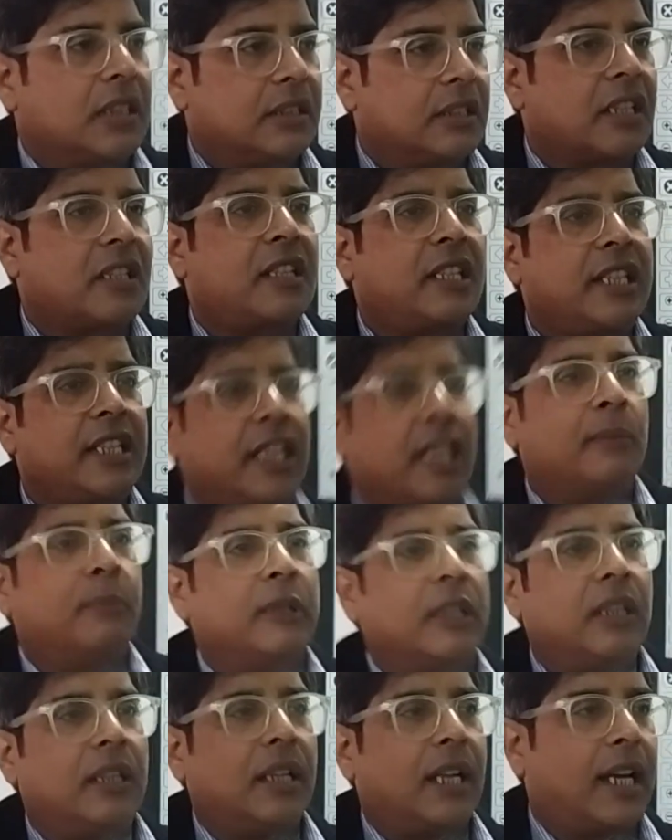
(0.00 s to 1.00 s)
the
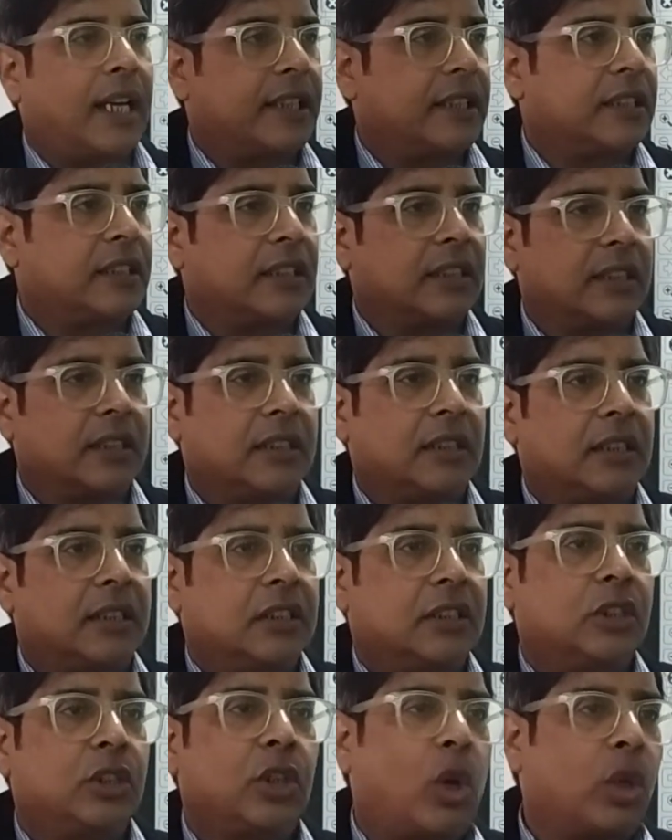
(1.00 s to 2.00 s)
seeable and the
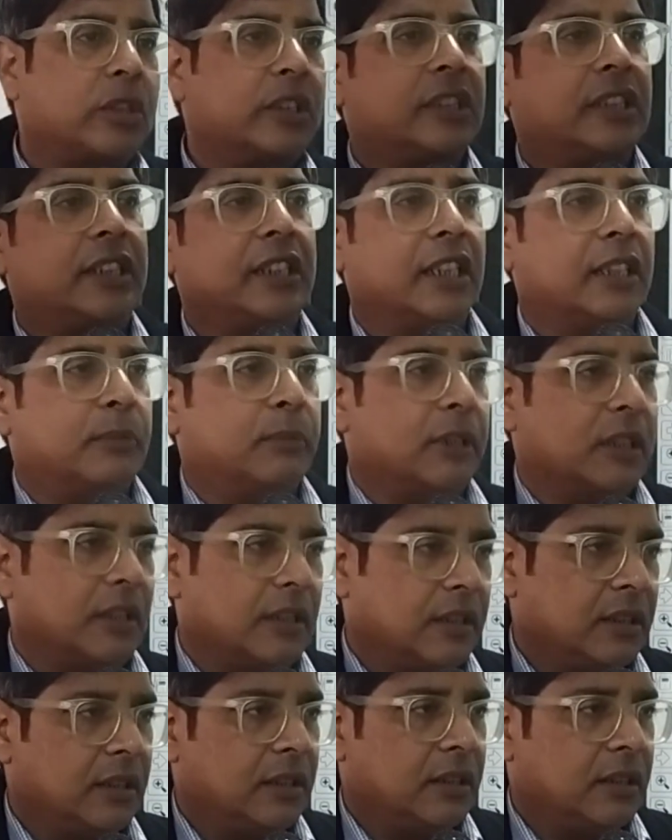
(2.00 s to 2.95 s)
non-seeable,